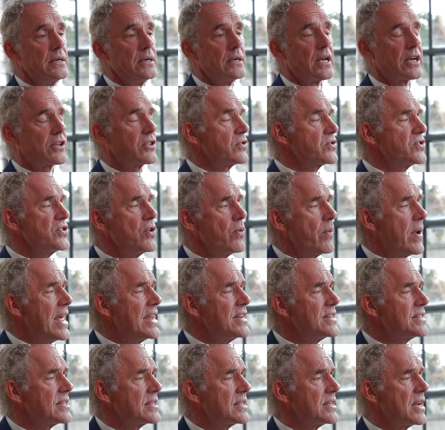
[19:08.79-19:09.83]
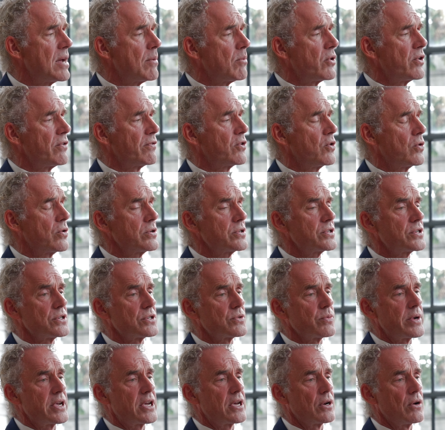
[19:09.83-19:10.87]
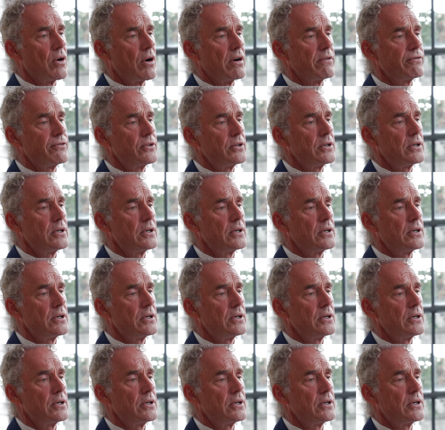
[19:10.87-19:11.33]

Like there's no end to the number of courses we can offer